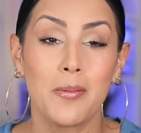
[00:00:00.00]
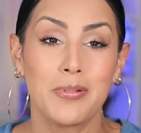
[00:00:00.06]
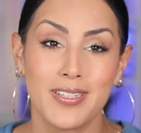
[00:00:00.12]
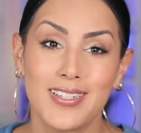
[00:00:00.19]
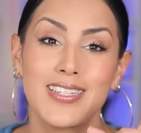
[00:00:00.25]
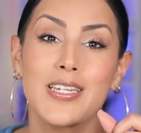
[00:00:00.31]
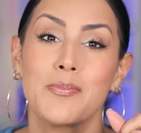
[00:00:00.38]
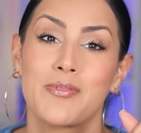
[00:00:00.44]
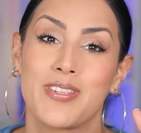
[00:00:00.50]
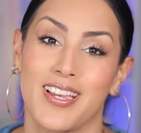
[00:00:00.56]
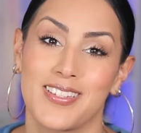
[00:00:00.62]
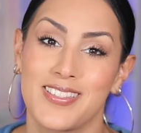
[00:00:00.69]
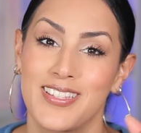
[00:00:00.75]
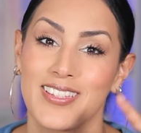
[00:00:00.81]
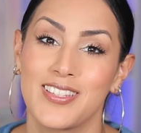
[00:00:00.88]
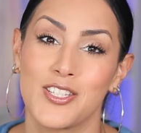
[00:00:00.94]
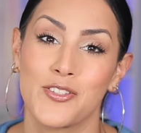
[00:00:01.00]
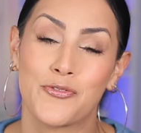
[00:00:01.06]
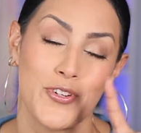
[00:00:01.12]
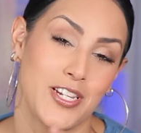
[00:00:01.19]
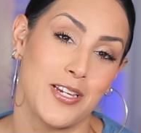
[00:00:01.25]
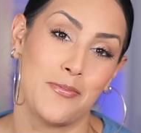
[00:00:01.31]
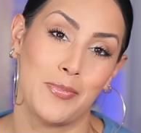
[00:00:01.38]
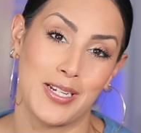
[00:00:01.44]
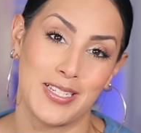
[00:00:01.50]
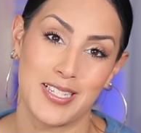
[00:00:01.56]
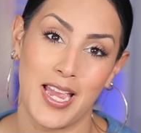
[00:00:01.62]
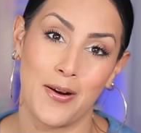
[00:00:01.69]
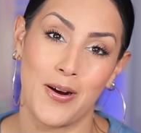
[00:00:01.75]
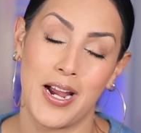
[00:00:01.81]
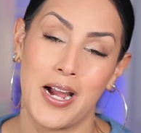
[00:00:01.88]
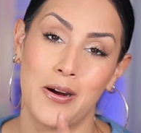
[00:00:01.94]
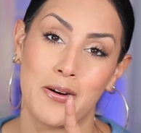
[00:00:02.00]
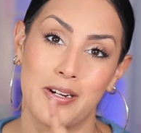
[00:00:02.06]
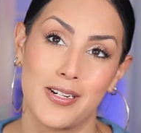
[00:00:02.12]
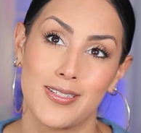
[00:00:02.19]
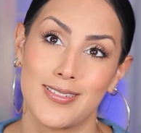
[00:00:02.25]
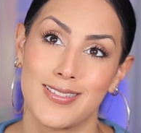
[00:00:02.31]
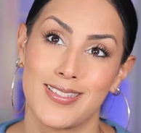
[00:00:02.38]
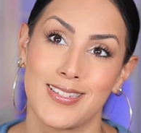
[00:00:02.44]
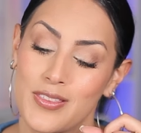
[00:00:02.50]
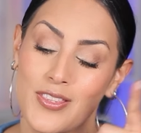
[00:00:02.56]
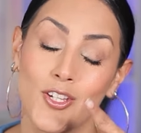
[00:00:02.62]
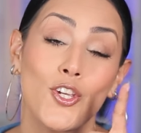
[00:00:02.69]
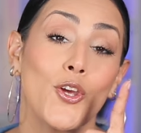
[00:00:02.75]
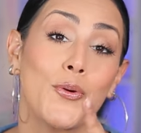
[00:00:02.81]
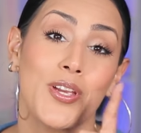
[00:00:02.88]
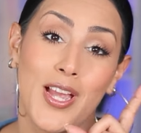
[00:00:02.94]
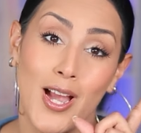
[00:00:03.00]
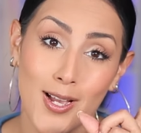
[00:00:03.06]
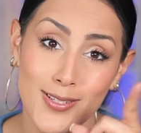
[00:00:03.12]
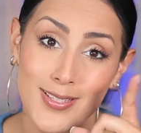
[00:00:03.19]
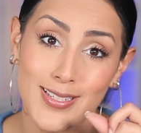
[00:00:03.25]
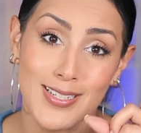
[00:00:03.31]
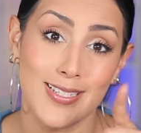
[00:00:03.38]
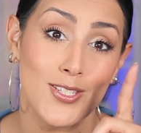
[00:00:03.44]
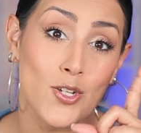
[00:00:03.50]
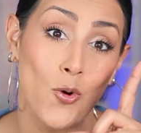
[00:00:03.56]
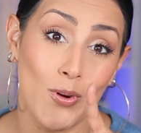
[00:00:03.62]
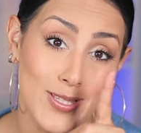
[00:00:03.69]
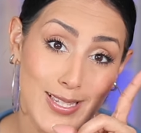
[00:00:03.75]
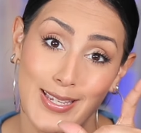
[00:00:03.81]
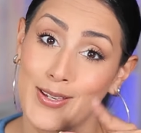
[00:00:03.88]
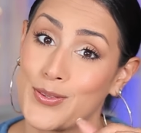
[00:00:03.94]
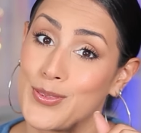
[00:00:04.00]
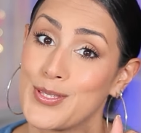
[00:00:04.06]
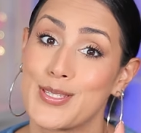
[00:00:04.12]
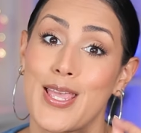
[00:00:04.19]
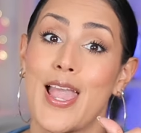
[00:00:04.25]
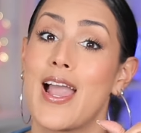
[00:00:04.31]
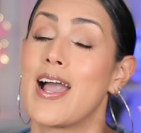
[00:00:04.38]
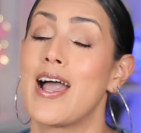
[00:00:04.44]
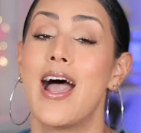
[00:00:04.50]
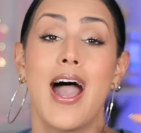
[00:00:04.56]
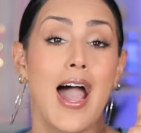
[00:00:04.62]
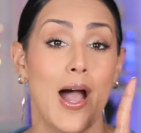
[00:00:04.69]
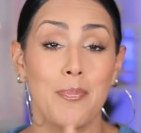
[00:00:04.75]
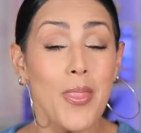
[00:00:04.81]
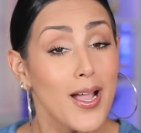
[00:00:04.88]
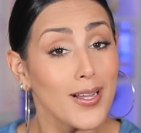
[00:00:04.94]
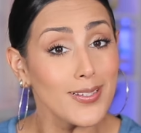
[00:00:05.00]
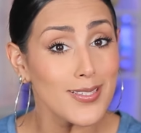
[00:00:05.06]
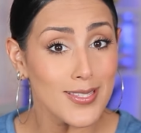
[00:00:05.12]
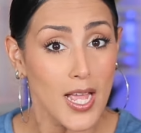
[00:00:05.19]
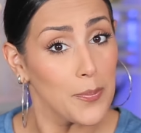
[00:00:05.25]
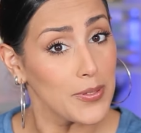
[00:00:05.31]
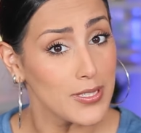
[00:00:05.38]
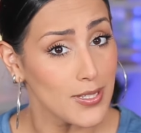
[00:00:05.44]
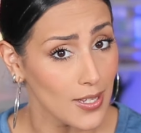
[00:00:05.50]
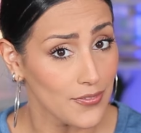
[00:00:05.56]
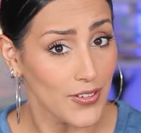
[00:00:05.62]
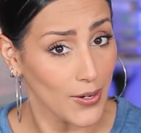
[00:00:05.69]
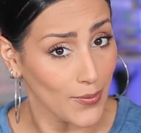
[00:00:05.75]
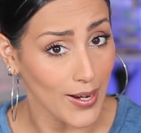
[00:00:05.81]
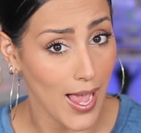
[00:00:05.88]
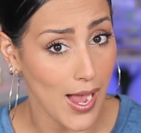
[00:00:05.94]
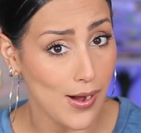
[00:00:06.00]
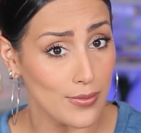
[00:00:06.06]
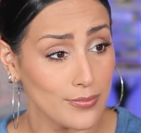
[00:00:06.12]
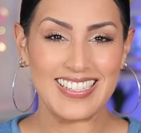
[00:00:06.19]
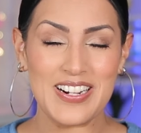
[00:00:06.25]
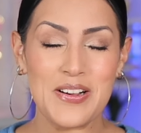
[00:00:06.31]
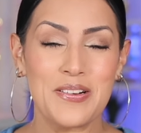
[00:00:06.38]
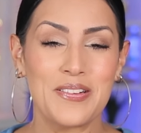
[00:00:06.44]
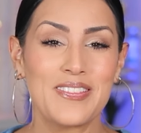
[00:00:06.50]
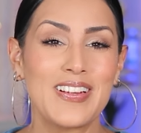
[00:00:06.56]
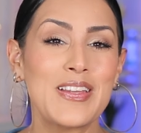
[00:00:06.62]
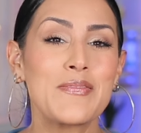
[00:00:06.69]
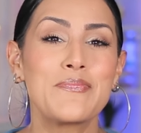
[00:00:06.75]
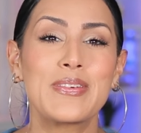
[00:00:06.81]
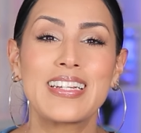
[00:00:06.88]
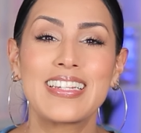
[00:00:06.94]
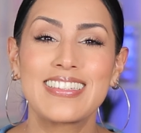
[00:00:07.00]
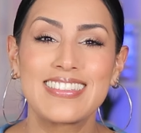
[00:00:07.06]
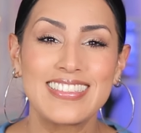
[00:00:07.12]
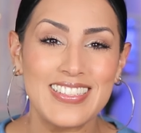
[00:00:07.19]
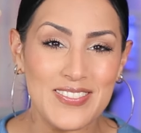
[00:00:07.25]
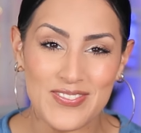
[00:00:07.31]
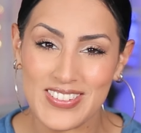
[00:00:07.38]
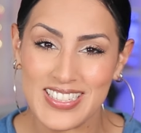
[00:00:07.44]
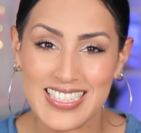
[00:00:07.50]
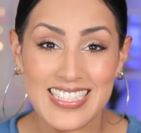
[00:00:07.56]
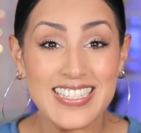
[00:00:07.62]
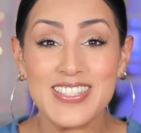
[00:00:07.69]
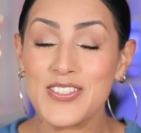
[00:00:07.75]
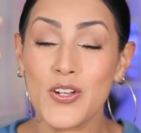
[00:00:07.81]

I'm gonna keep testing this freaking mascara out because the curiosity is going to kill this cat. I'm not gonna stop until I figure it out. All right, my lovely.